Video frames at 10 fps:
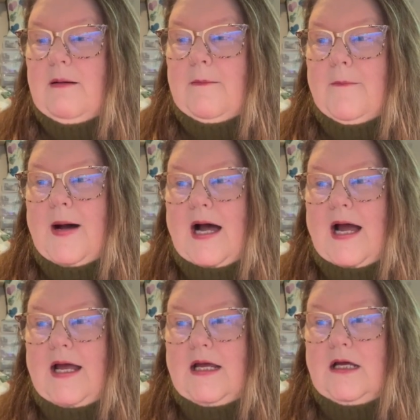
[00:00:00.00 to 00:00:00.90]

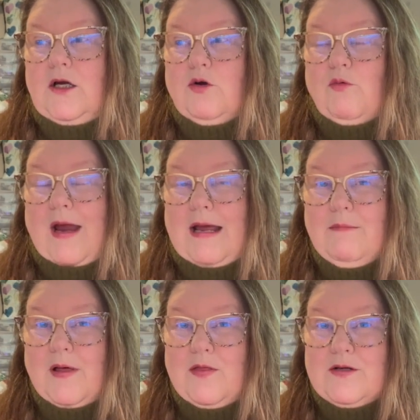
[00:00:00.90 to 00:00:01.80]
My
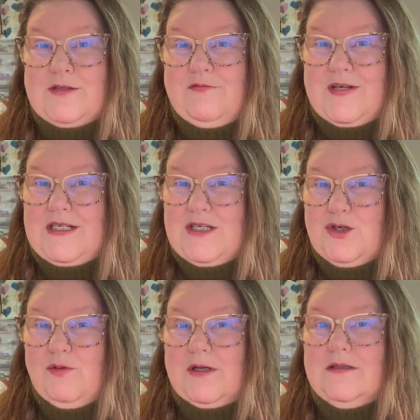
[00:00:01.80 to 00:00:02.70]
grandmother's vintage
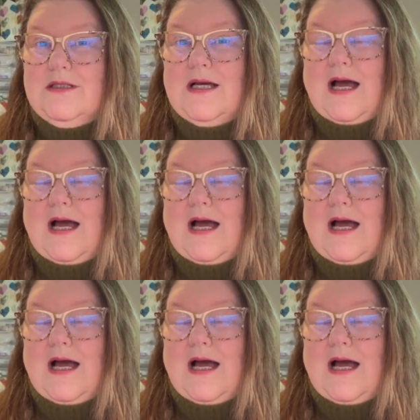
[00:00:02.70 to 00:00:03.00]
quilt